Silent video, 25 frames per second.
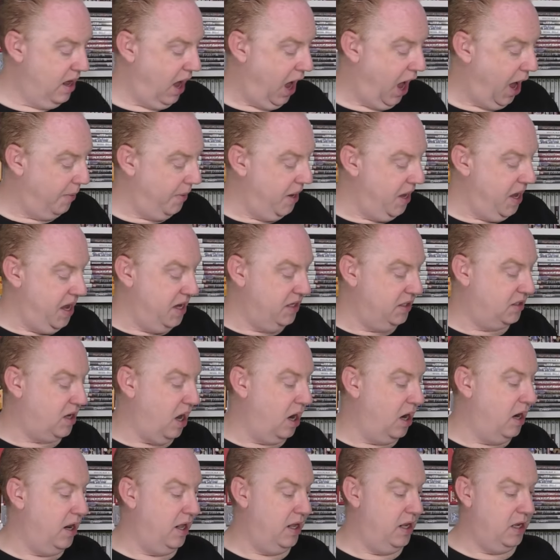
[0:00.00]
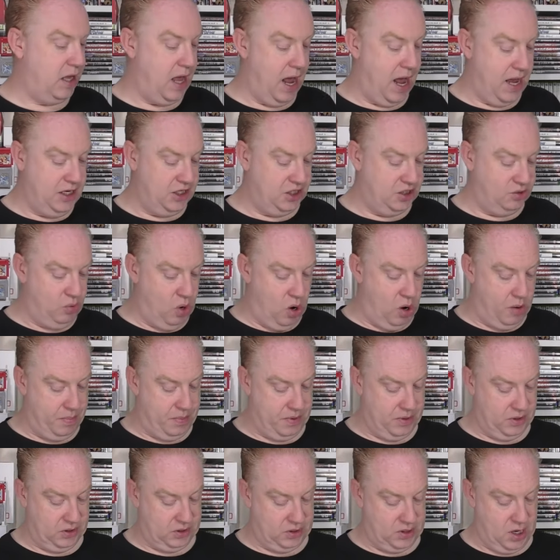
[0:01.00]
It is going to need a case
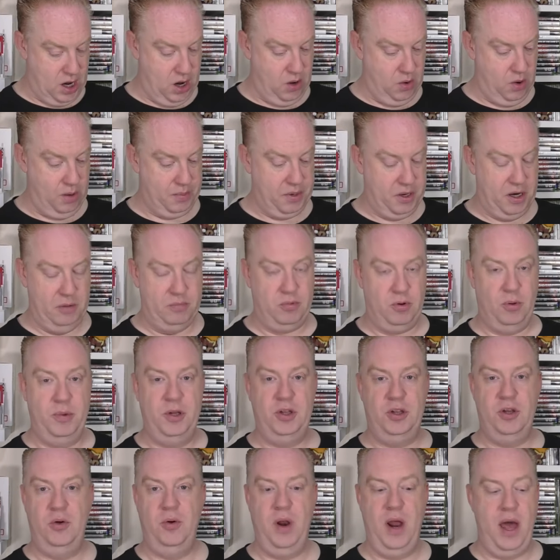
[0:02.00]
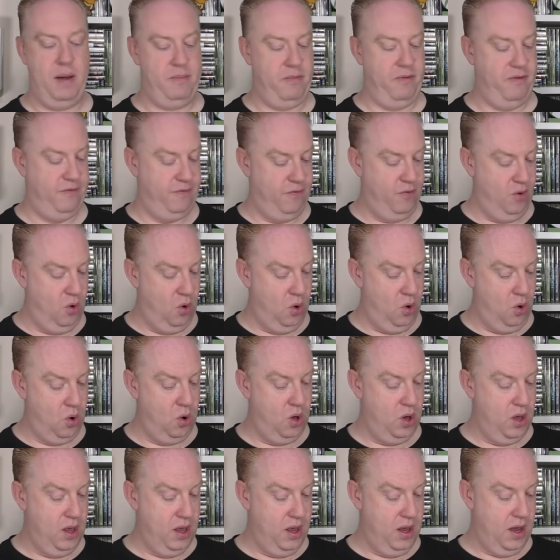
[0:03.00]
swap, so I'm going to probably do that before
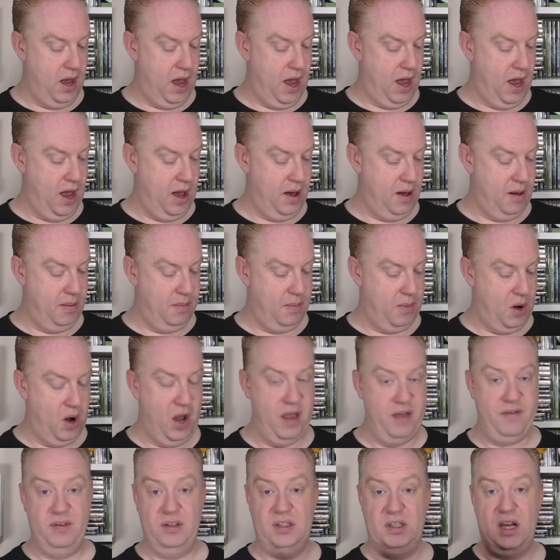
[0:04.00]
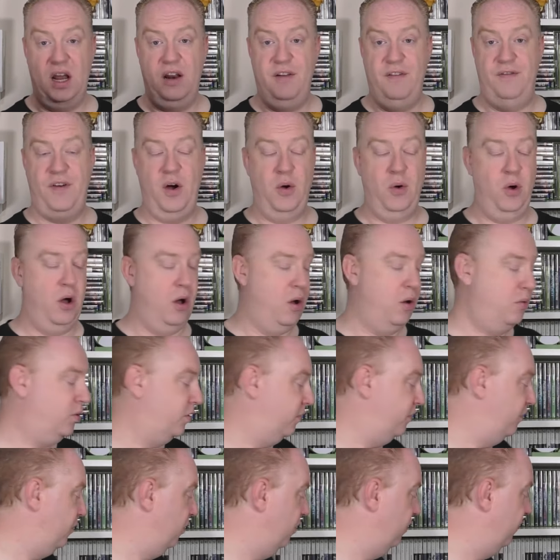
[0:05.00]
I even take the
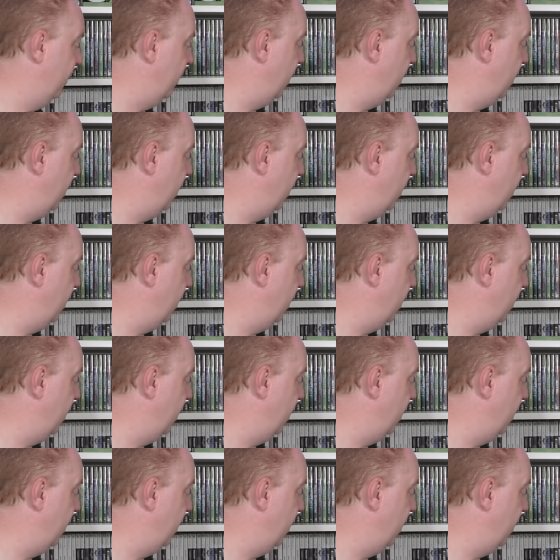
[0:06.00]
photos for the